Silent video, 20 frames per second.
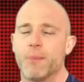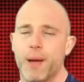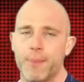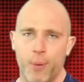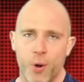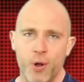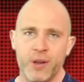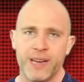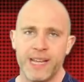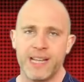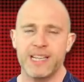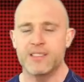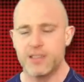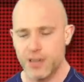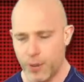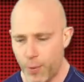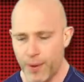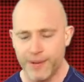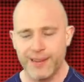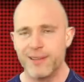My point is, don't
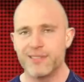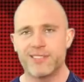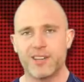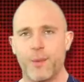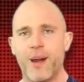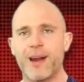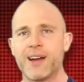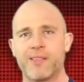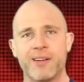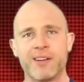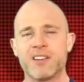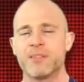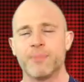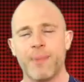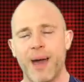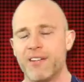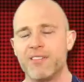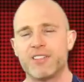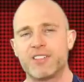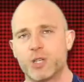know why I'm getting so angry, it doesn't
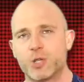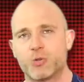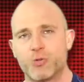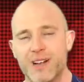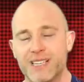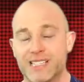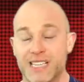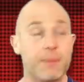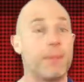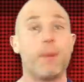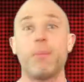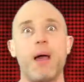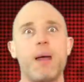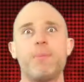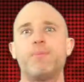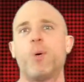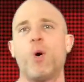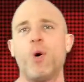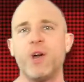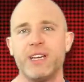matter, it's just wrestling, but my
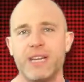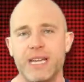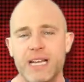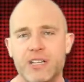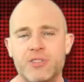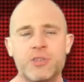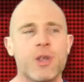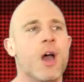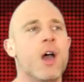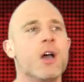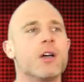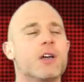point is,